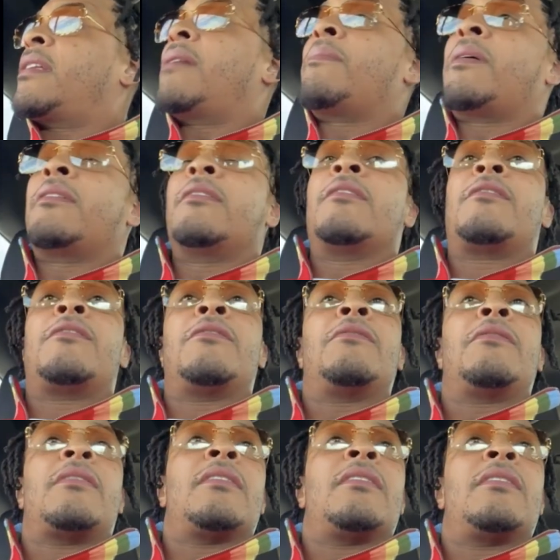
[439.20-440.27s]
that my little
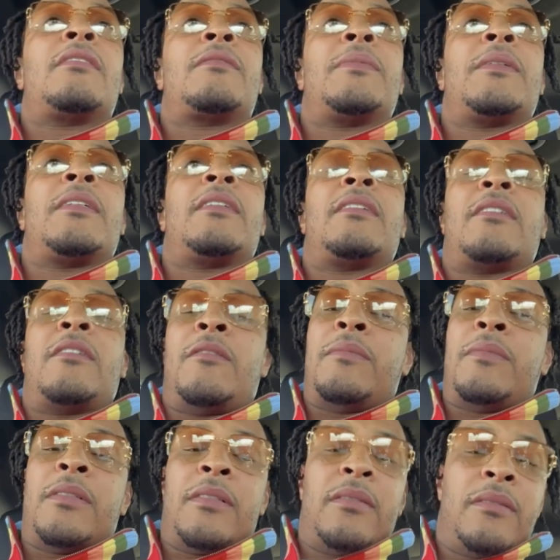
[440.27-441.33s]
two cents, man.
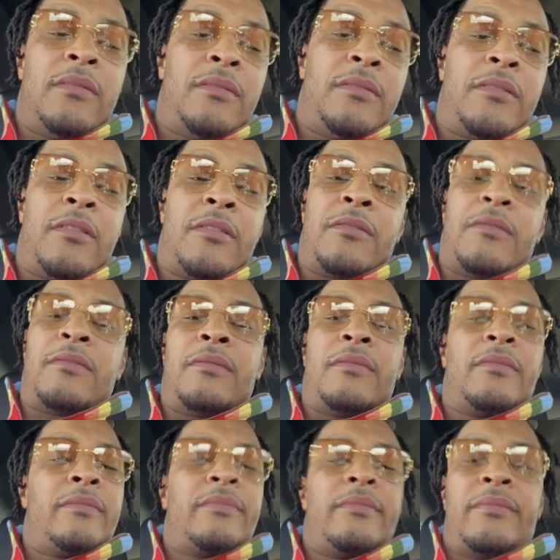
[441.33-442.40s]
Gonna be, you know